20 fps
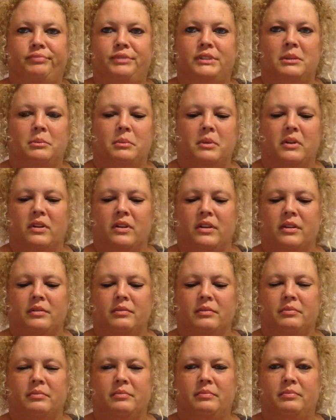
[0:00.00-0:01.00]
some of the
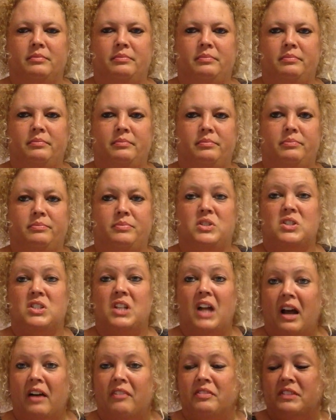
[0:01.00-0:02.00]

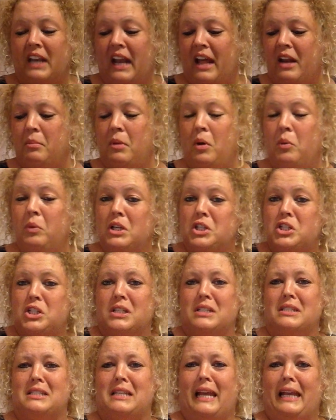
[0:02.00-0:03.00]
stuff that I had on my wish
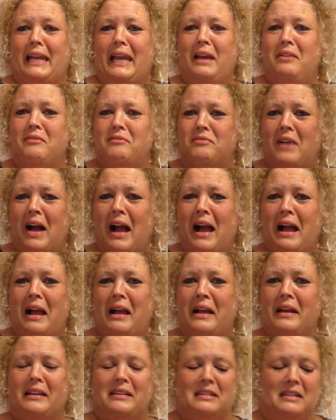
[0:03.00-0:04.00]
list that I can't
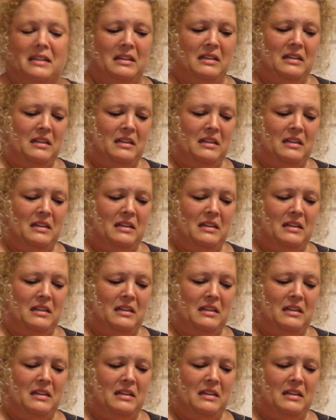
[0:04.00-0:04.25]
find.